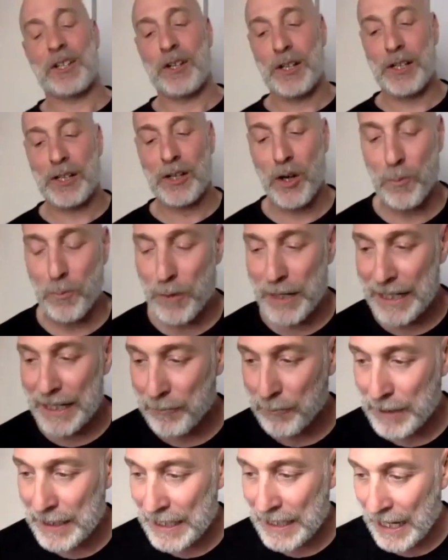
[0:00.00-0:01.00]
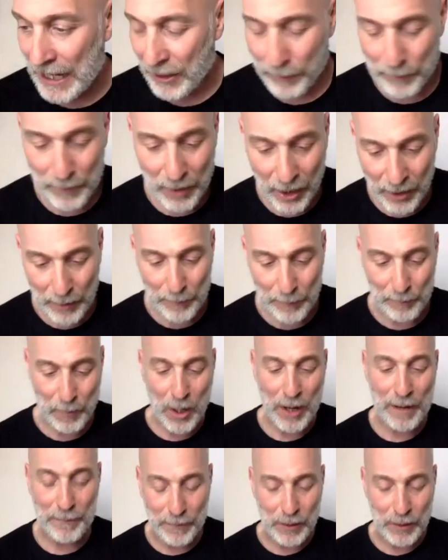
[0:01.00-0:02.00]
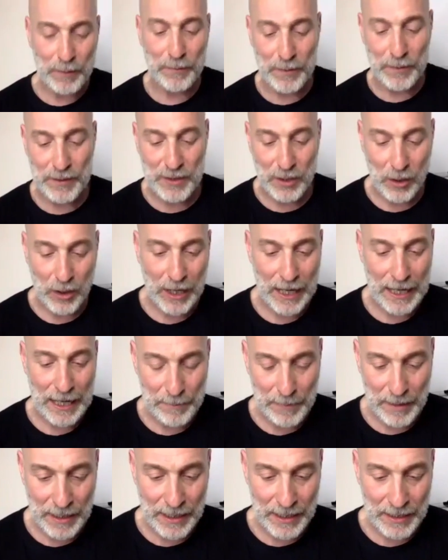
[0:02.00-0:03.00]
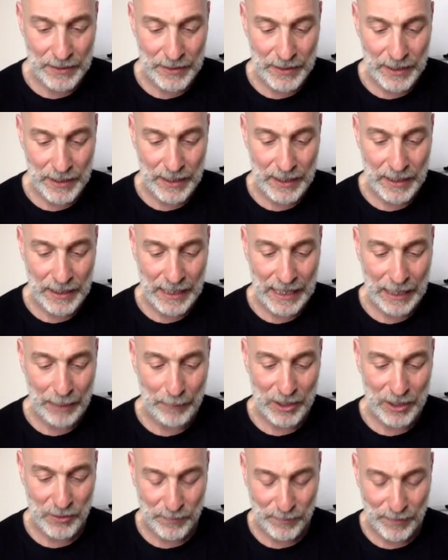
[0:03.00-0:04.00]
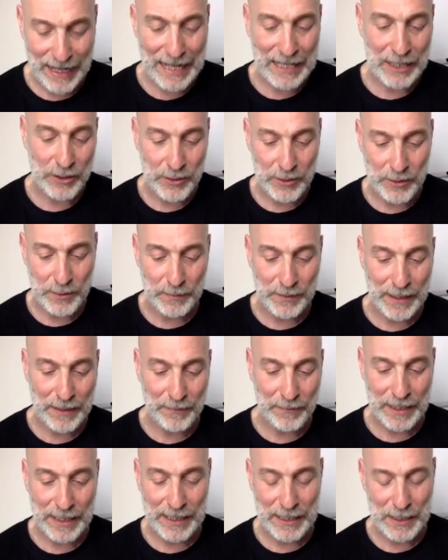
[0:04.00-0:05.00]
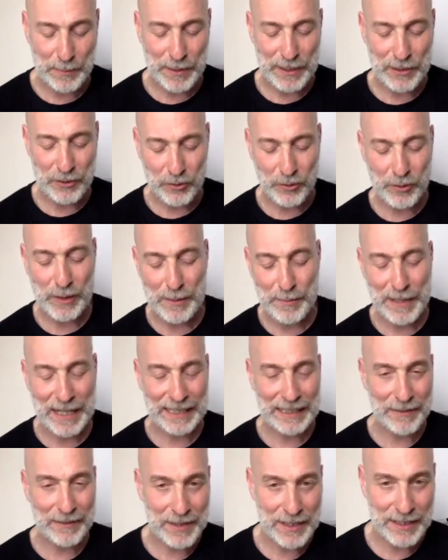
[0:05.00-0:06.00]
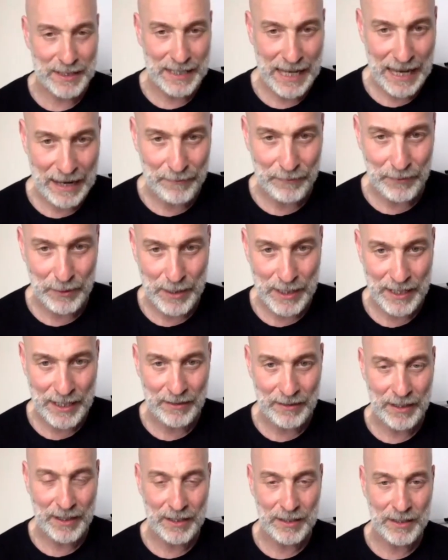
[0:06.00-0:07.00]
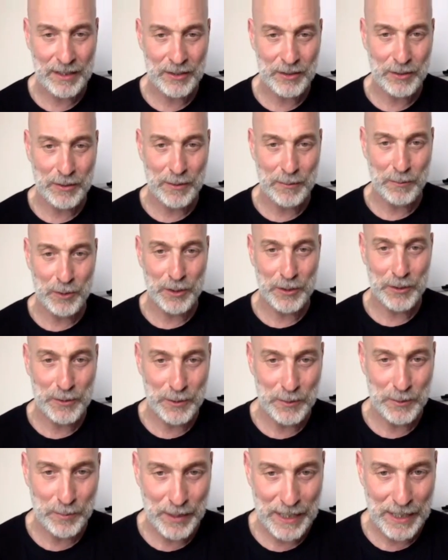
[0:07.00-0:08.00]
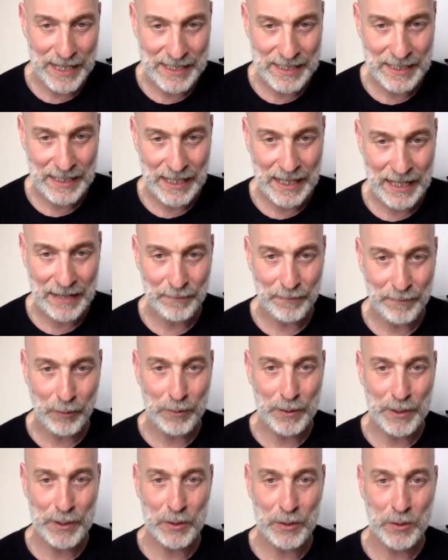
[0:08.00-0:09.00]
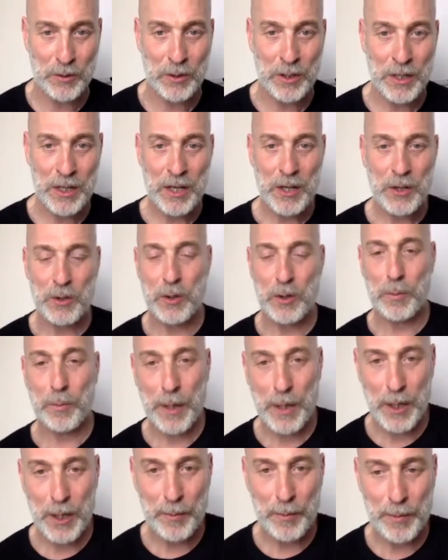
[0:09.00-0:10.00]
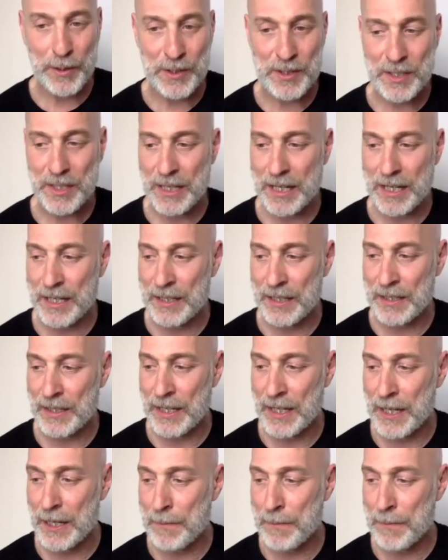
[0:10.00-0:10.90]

earlier on, I'm mindful of the time and how much value you've given, and it's been truly magnificent to have you here, doing what you do best and following your purpose and